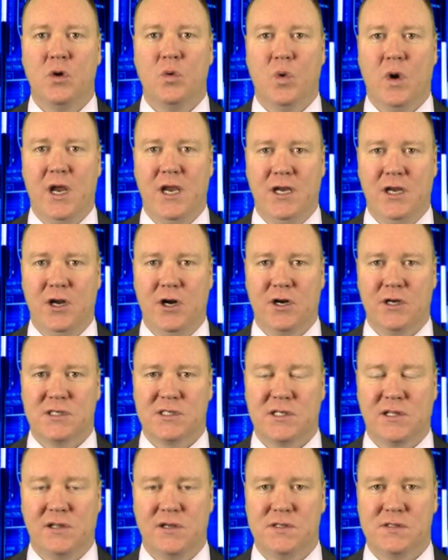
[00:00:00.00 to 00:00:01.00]
right here
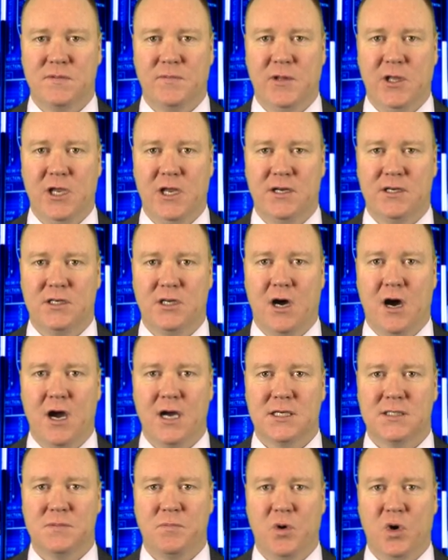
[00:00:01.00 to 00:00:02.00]
exclusively at
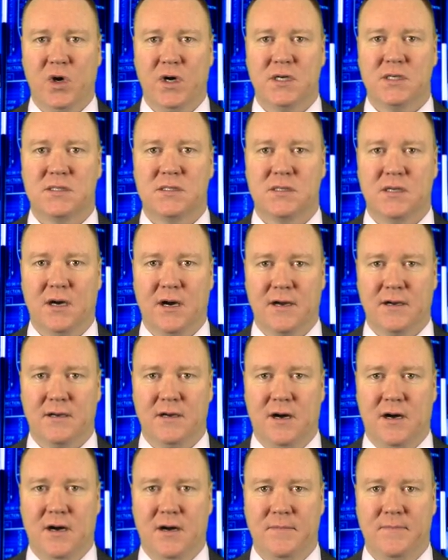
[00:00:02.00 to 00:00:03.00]

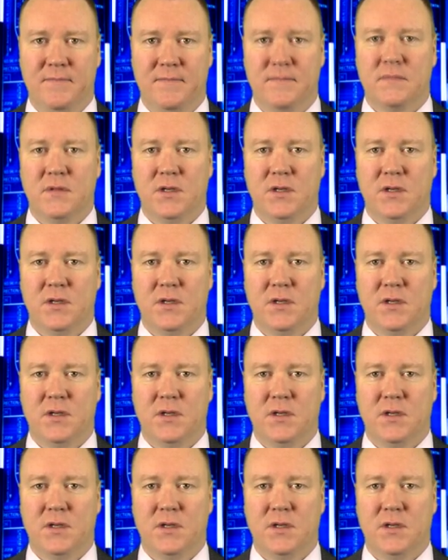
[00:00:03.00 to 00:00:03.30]
DocSports.com.